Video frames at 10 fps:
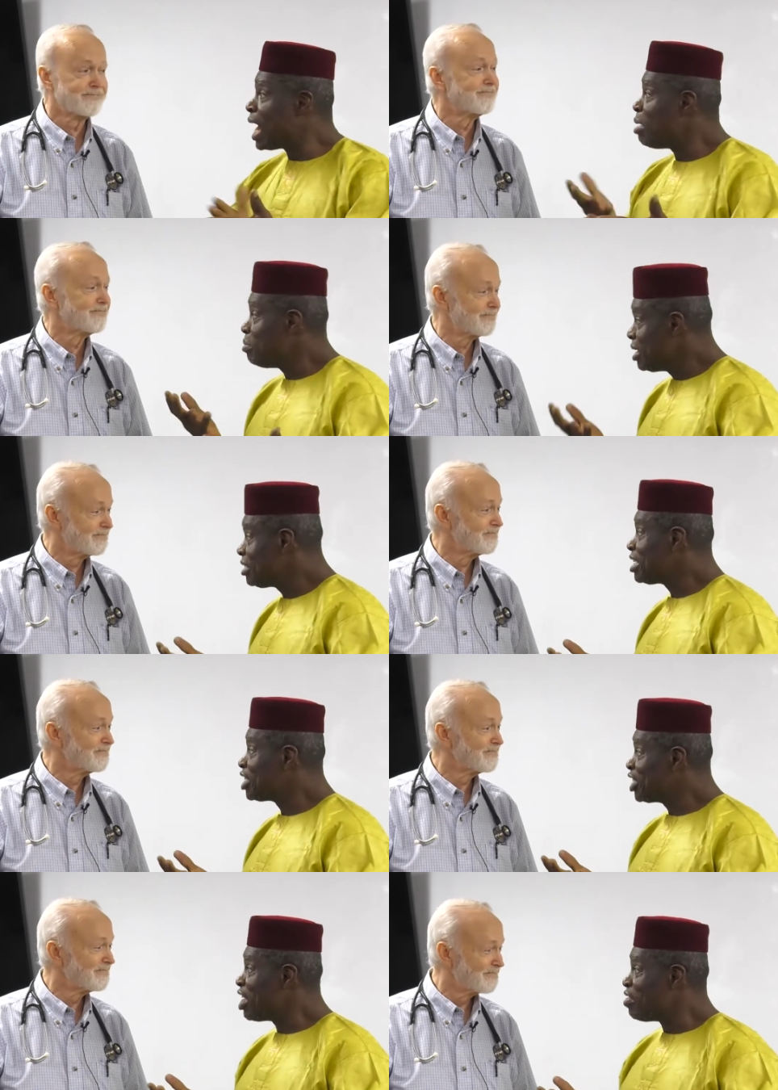Speaker 1: amazing
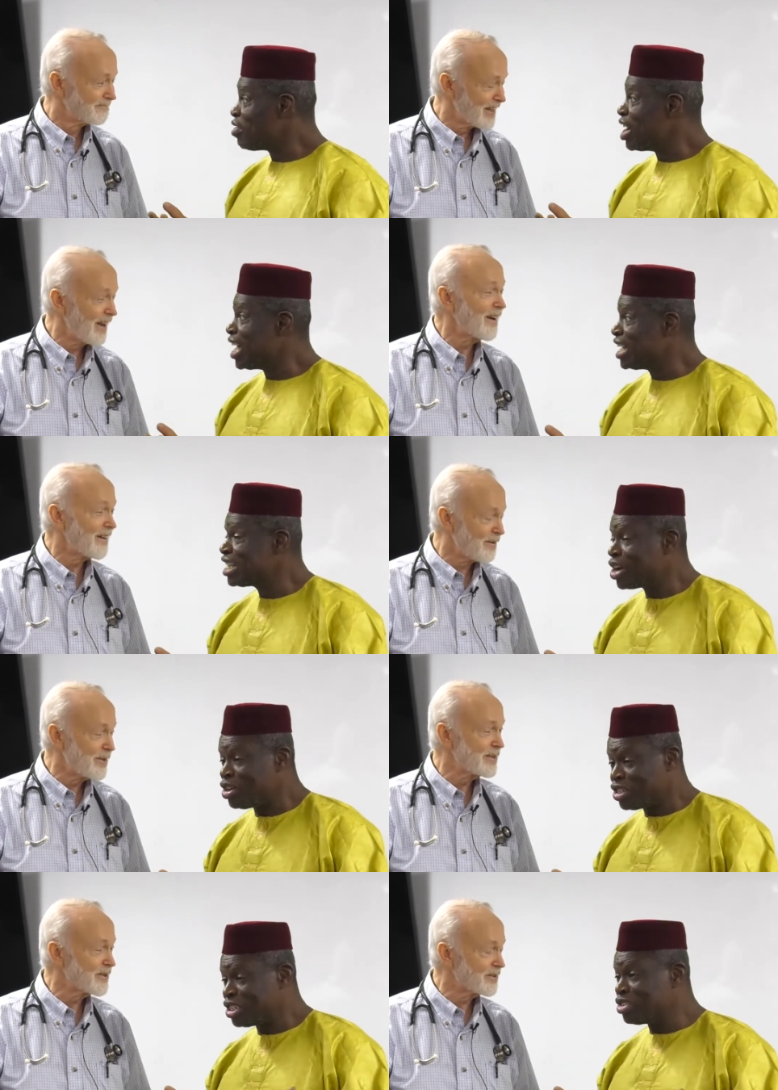stuff, right? Yeah,
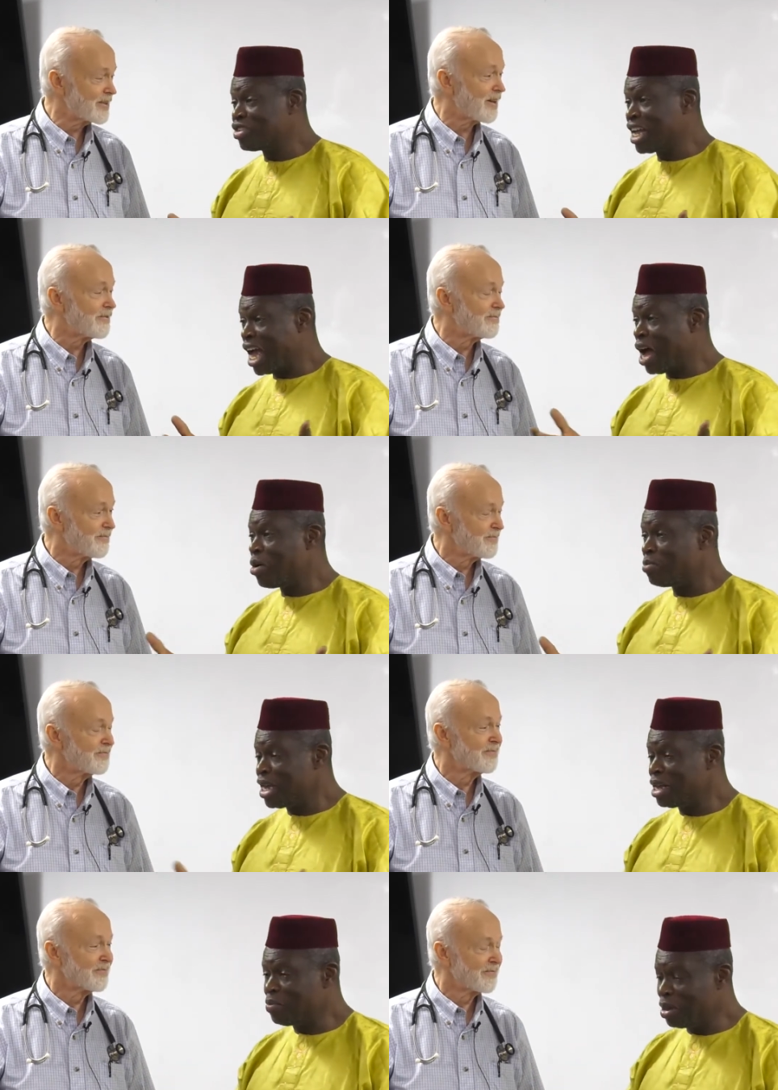amazing Considering stuff. how
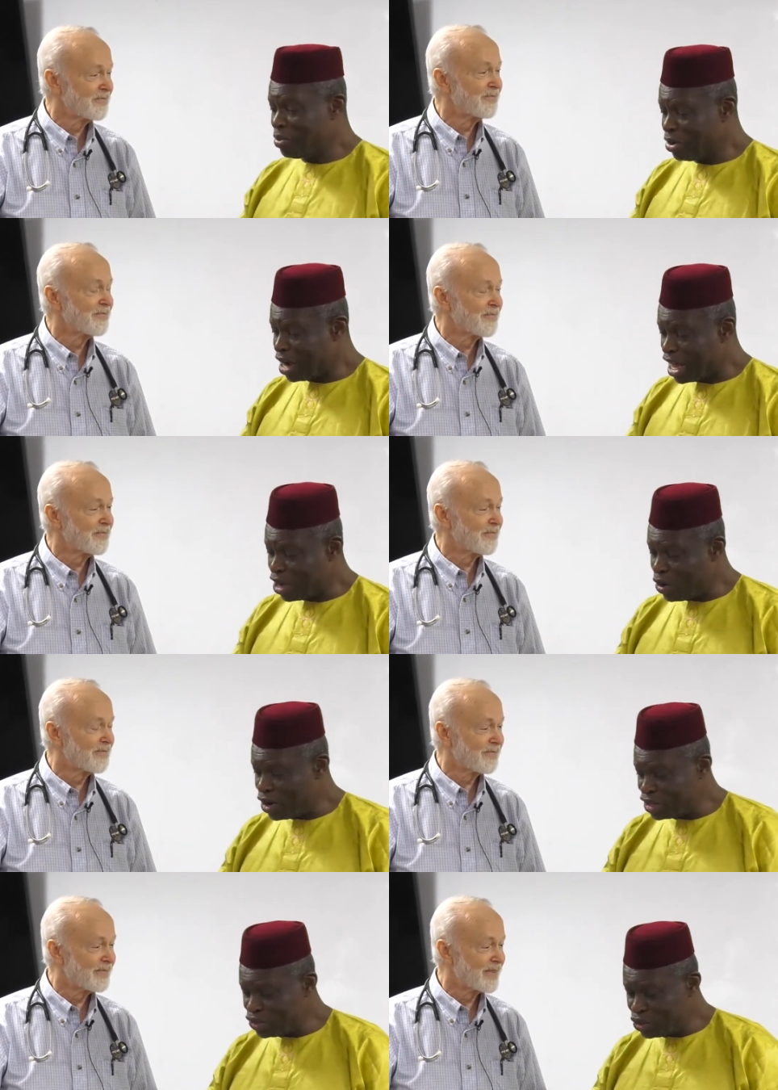many people are
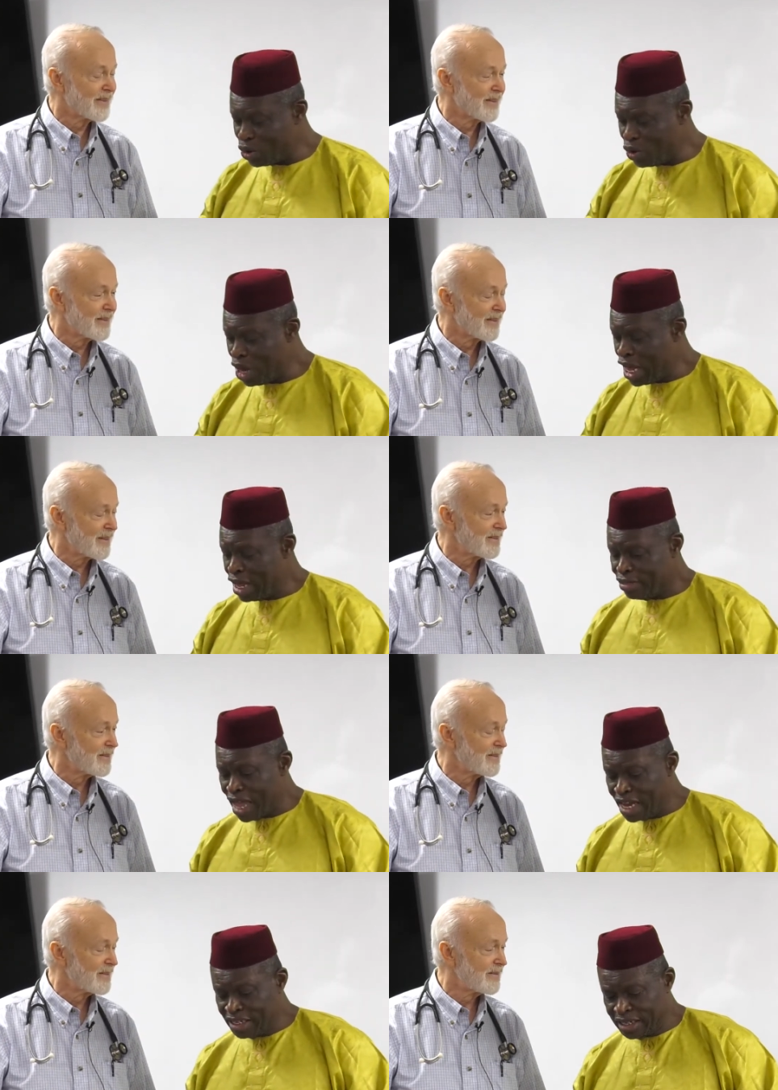going. So yeah.
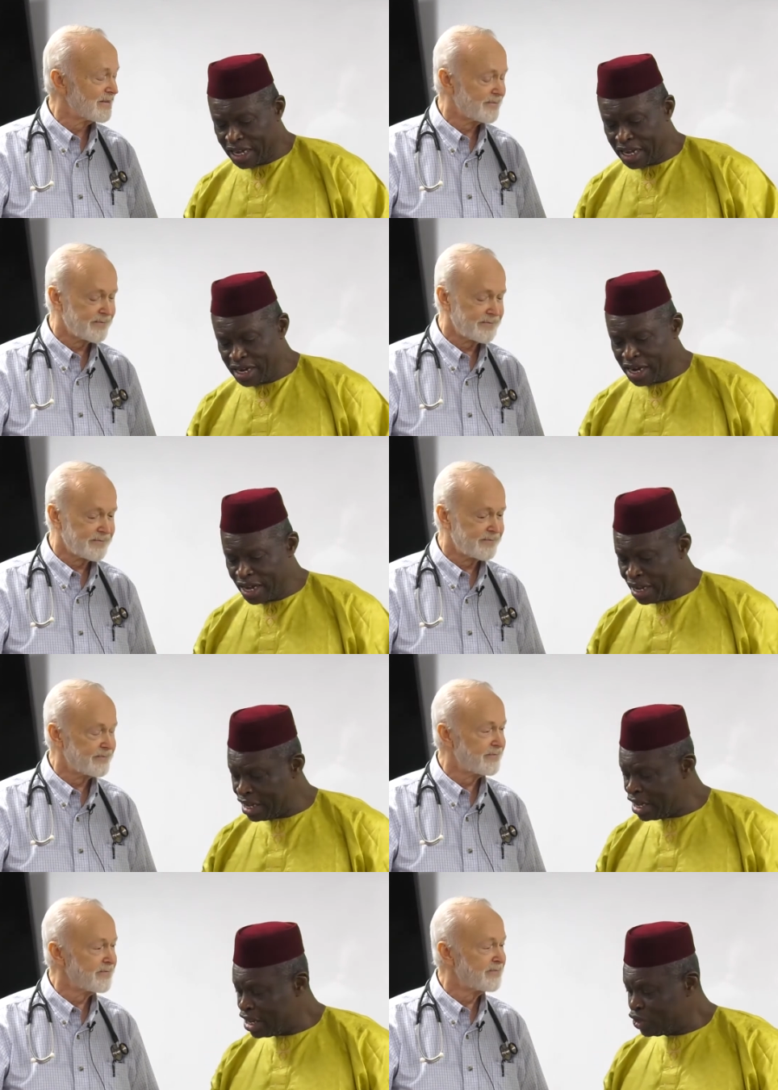that's
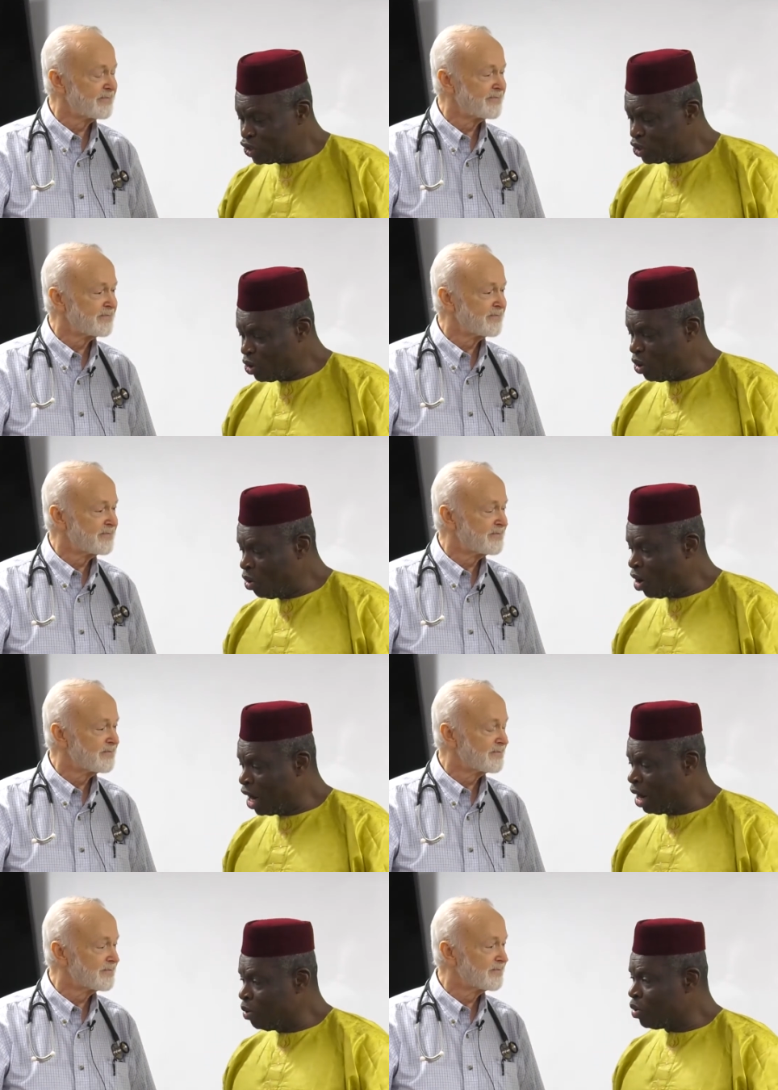kidney. So
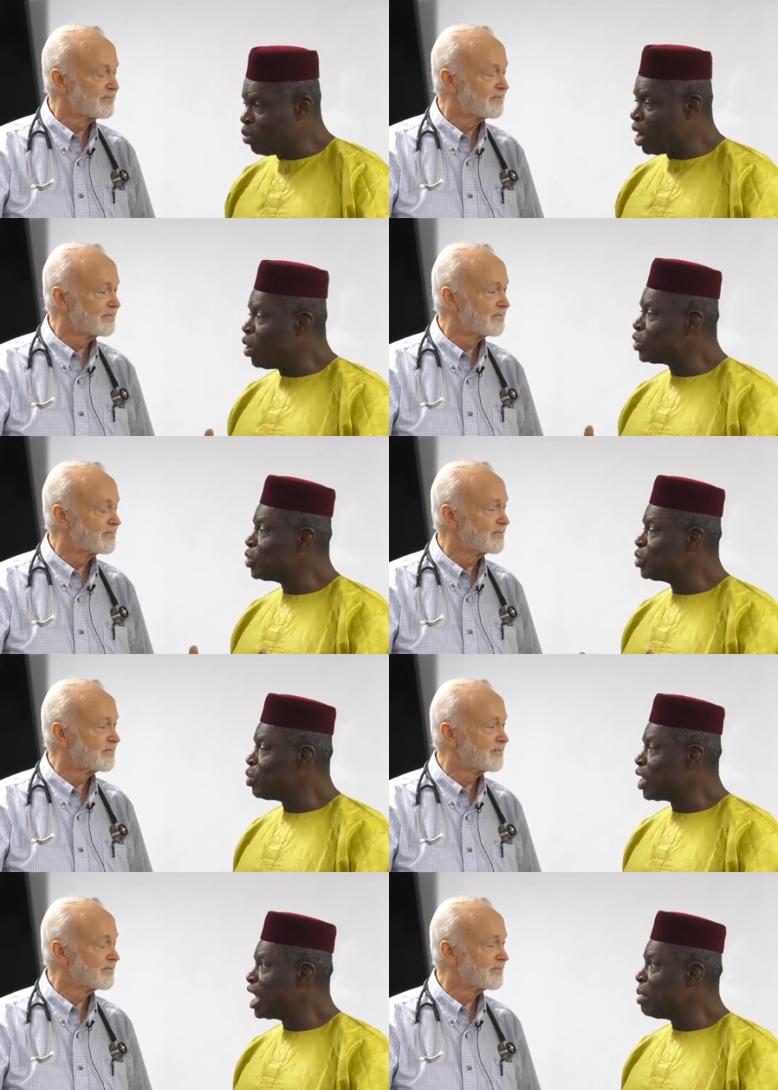uh, we were also
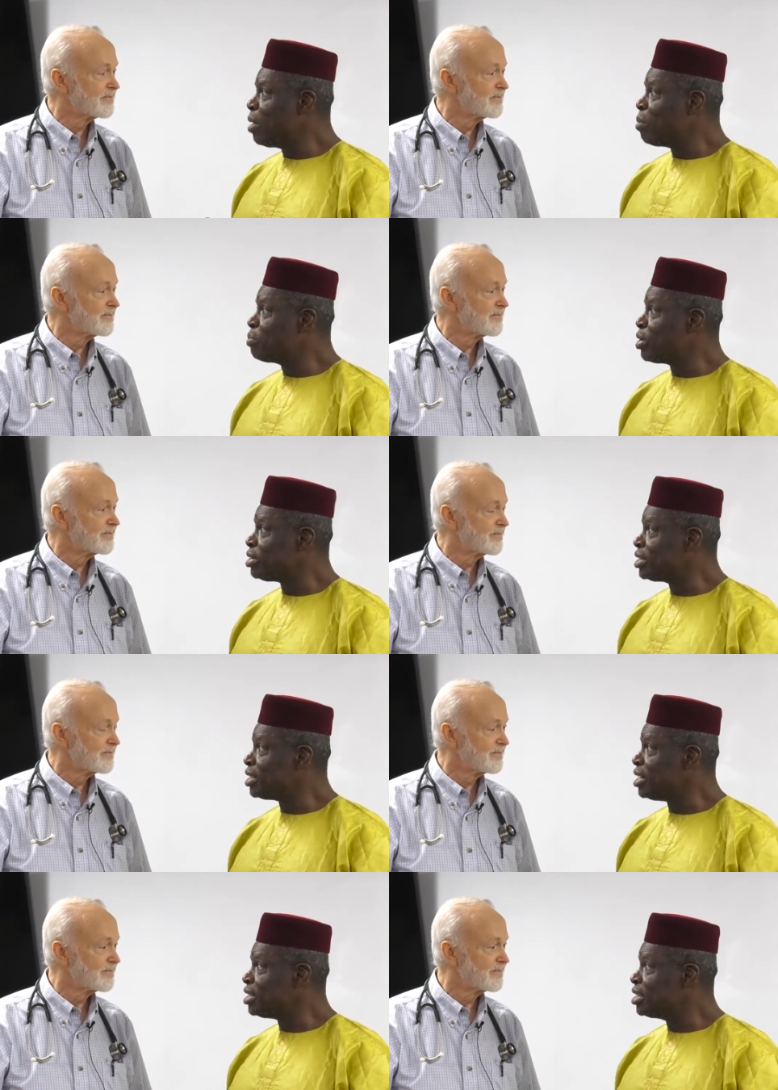talking about
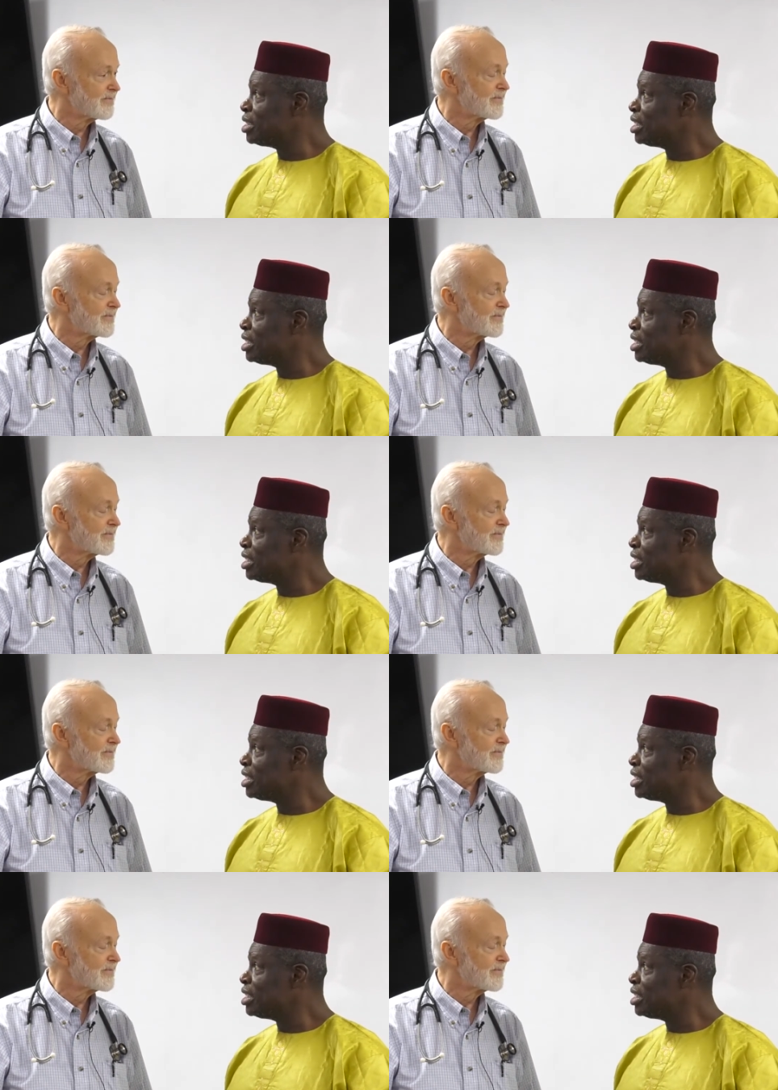prostate.